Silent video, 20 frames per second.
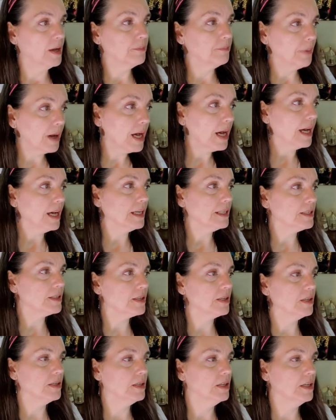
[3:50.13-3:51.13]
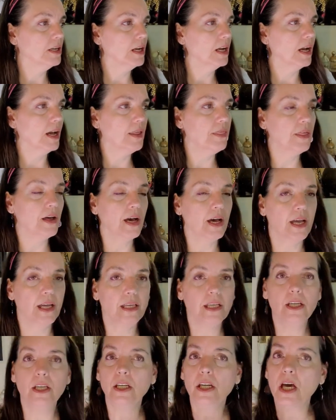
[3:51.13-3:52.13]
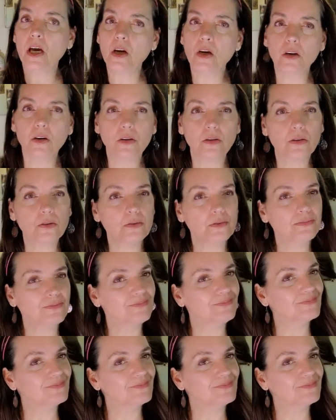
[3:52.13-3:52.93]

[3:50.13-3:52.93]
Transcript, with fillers: But I thought, you know,